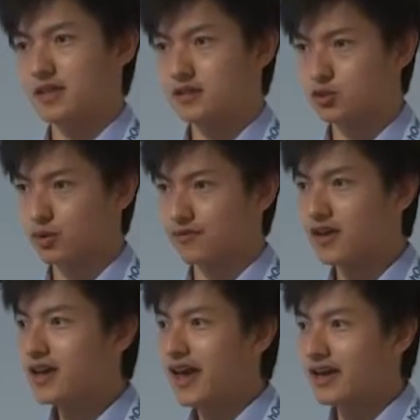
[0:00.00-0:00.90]
It sort of
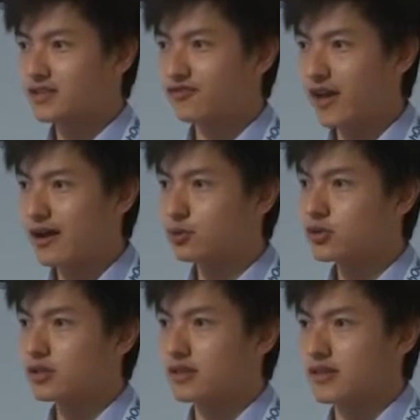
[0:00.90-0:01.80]
has
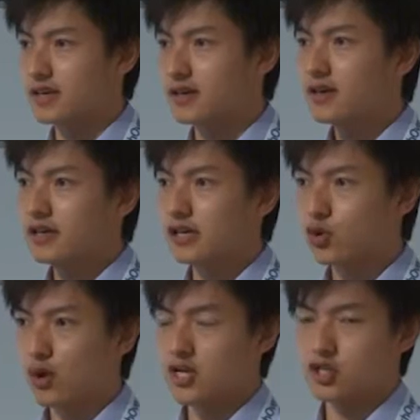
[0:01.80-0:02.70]
found the
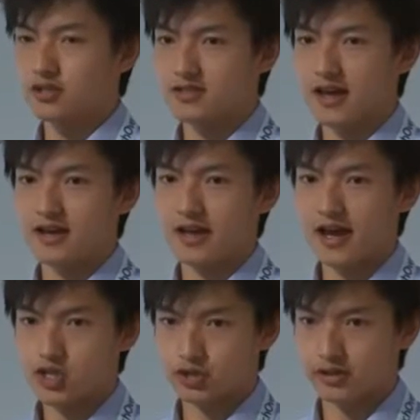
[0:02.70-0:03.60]
equations that
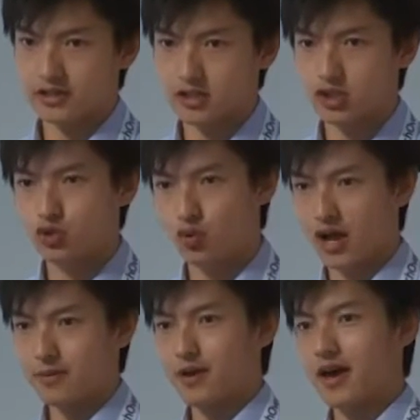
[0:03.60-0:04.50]
actually
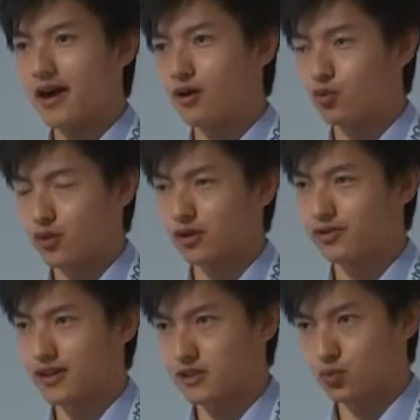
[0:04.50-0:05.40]
describe how real
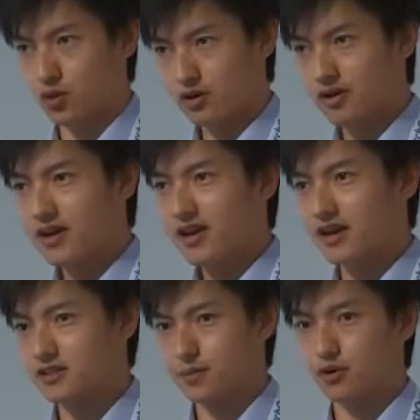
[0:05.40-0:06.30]
things work,
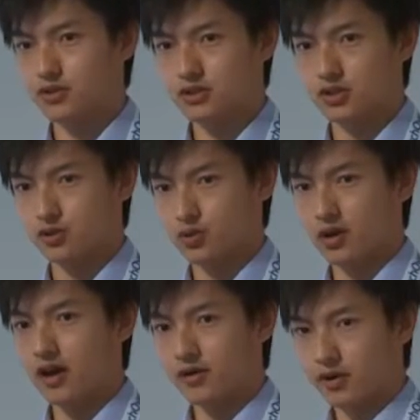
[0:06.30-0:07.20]
as opposed to
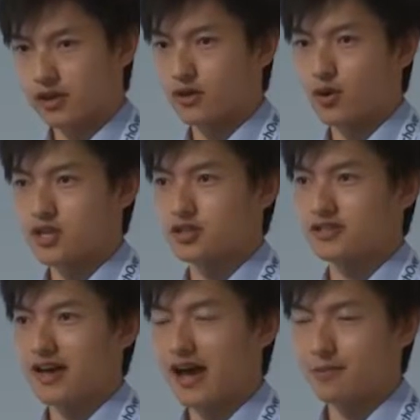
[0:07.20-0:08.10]
equations
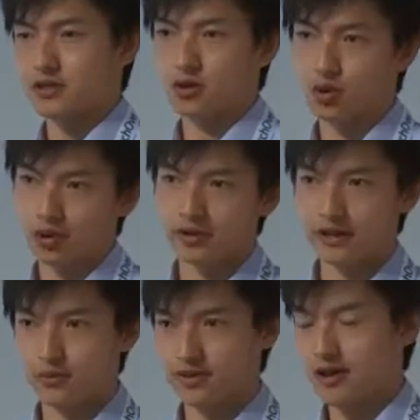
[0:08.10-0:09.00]
that happen to
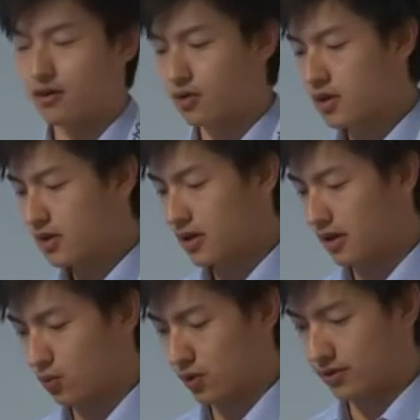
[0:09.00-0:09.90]
correlate with how
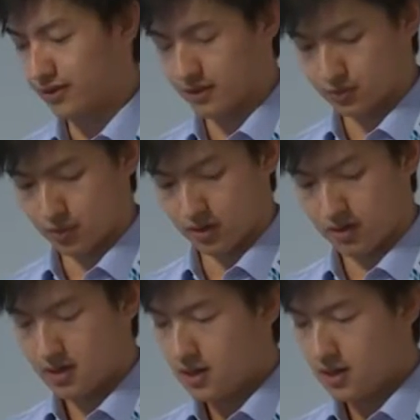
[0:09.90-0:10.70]
real things work.